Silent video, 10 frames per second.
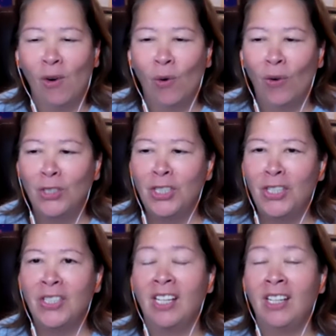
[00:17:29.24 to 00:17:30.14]
She
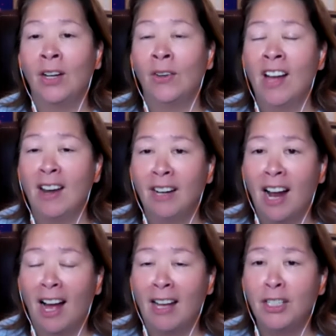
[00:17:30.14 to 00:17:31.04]
said, You know what?
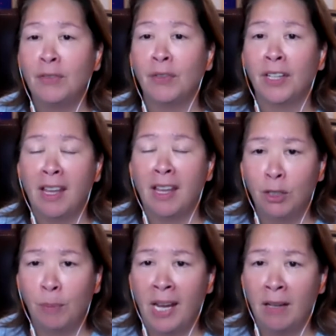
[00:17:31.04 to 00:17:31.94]
I just forgave
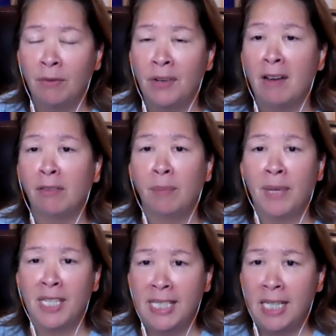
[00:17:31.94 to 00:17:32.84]
Japan for every
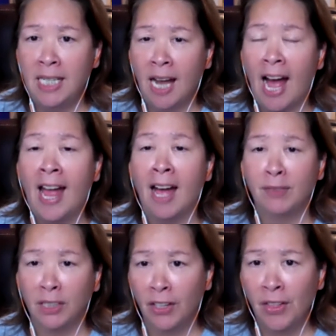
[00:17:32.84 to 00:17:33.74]
misdeed. I have
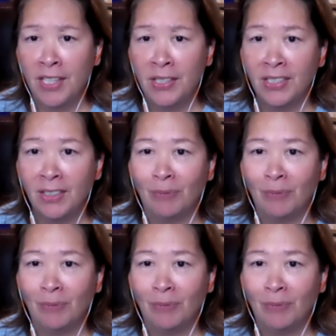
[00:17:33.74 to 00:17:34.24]
to learn this.